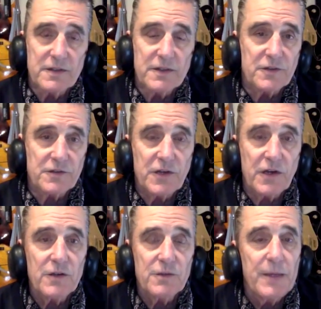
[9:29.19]
These are
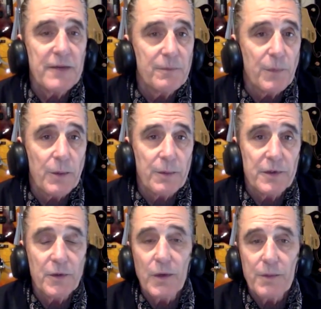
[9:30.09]
songs many of them we were
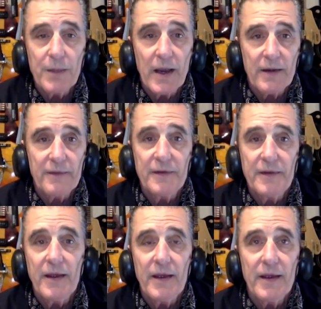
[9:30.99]
doing back in the
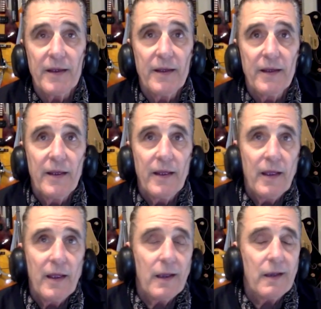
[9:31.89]
day.
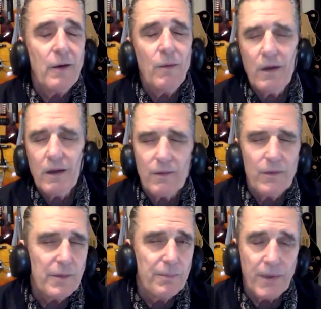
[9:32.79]
And God,
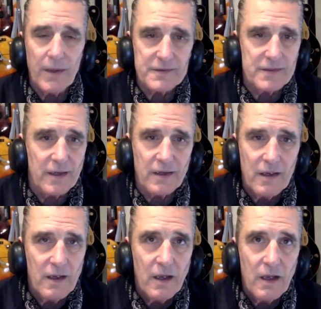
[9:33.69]
what a blessing.
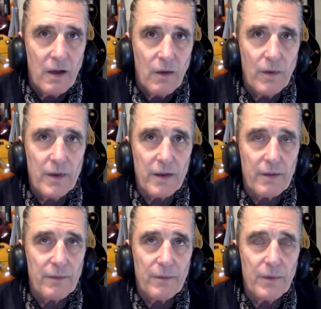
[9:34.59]
What a
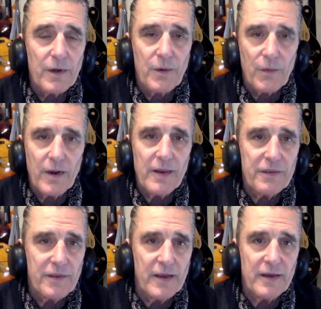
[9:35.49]
what a great
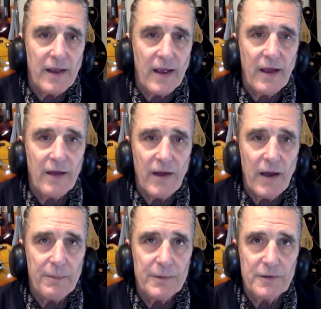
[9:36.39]
thing to have
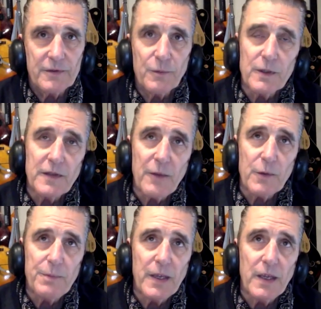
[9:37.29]
happen to it. What that
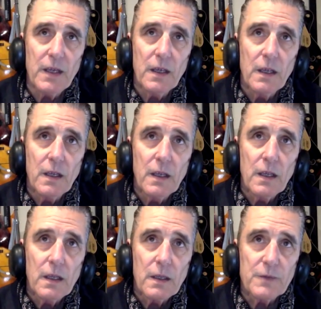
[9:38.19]
would be,
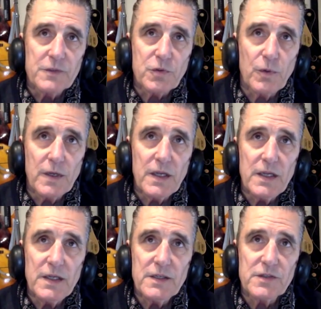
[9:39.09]
it was
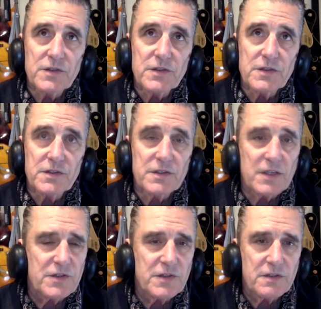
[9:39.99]

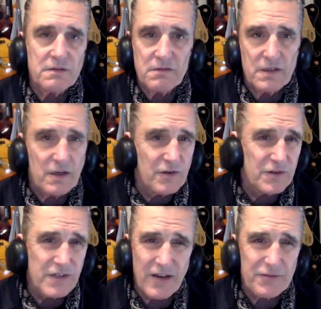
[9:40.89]
26
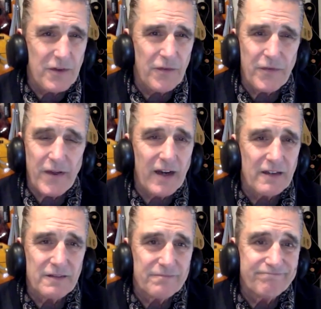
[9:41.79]
years after the fact.